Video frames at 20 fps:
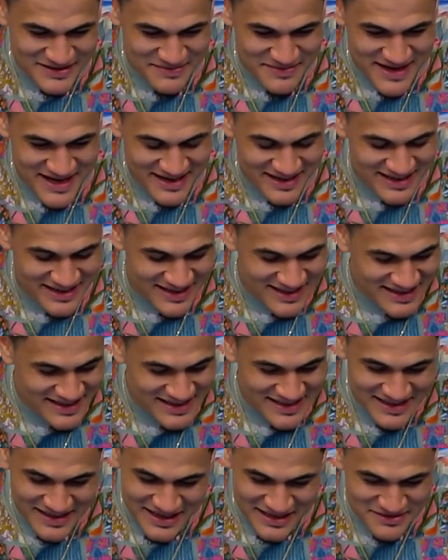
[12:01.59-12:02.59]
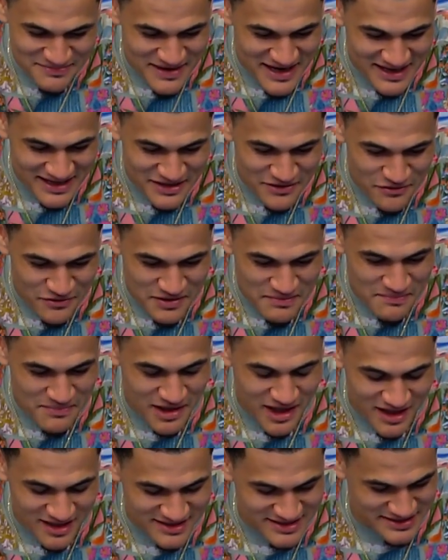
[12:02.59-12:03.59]
about to get rim
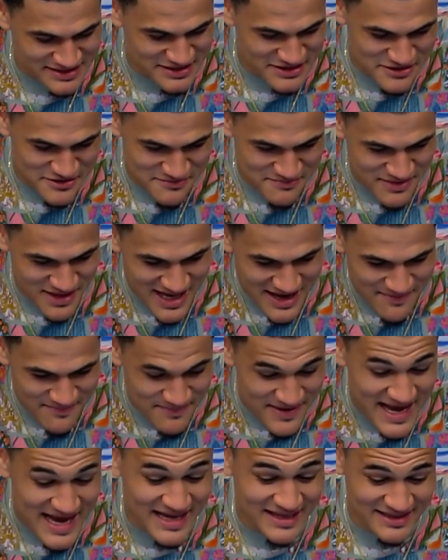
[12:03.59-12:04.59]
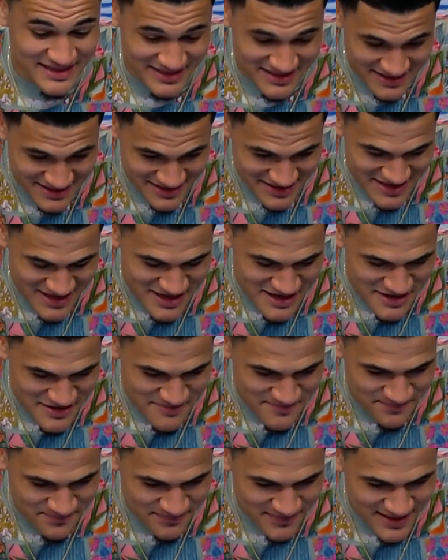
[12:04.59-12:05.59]
blocked, you know, badly.
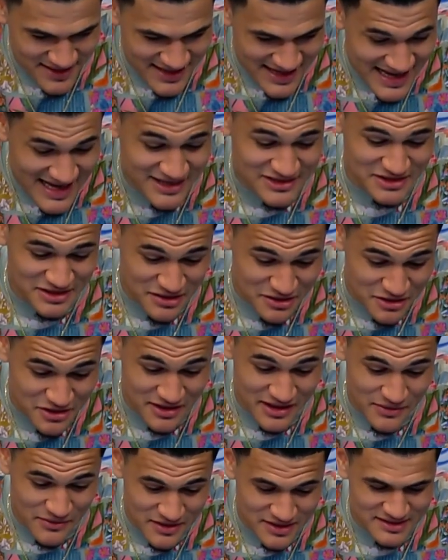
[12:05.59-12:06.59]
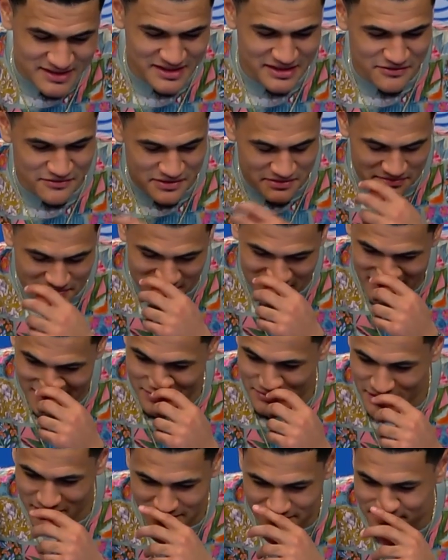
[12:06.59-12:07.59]
I actually thought I was getting rim
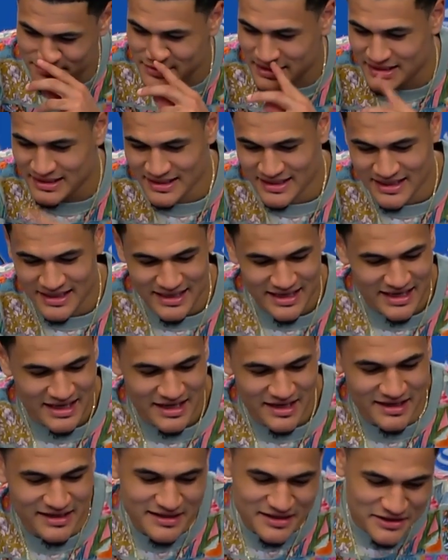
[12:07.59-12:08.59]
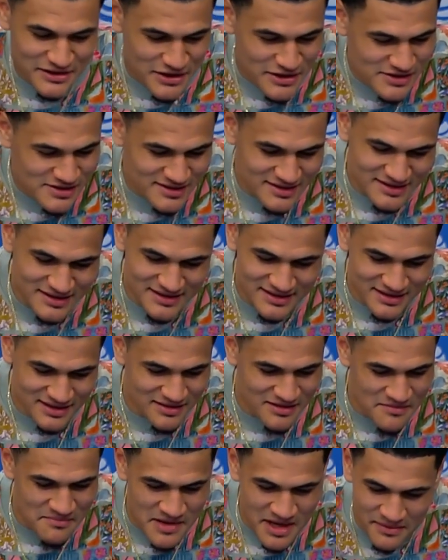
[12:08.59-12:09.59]
blocked, but hey, you know,
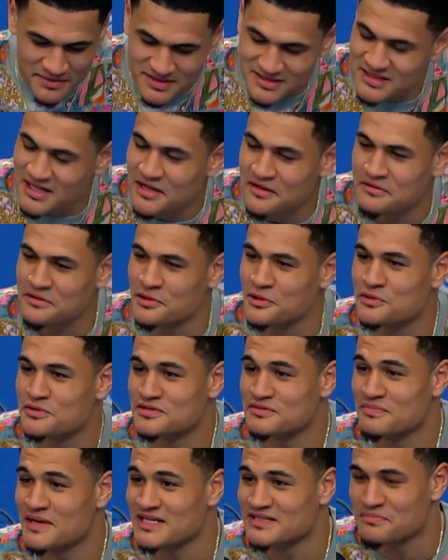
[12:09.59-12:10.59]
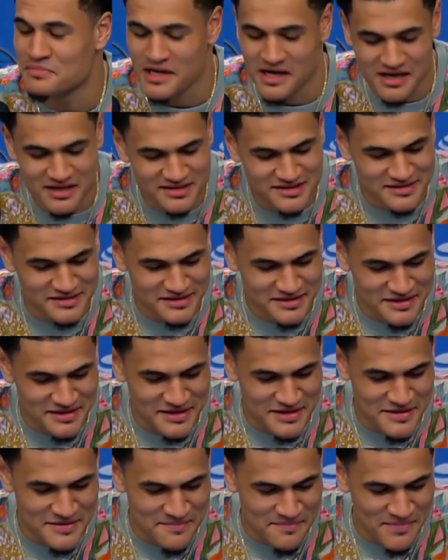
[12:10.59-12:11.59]
maybe it's not Luka's best pass,
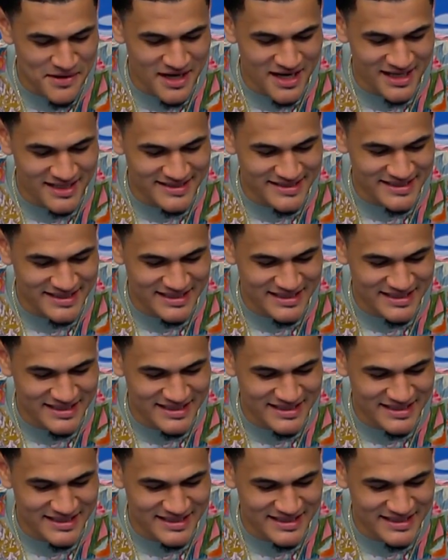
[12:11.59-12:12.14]
but